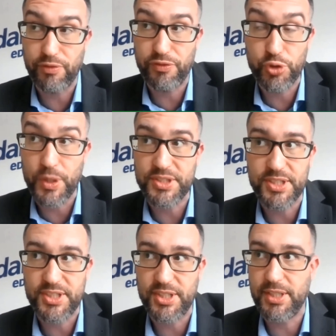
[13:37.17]
of new
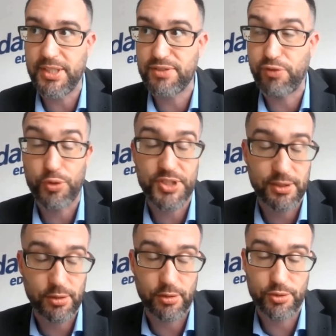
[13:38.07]
entity is
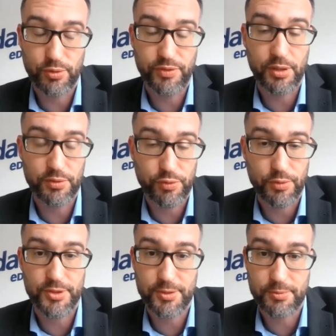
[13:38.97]
foreseen so far in
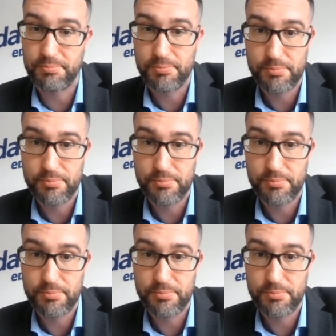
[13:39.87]
France.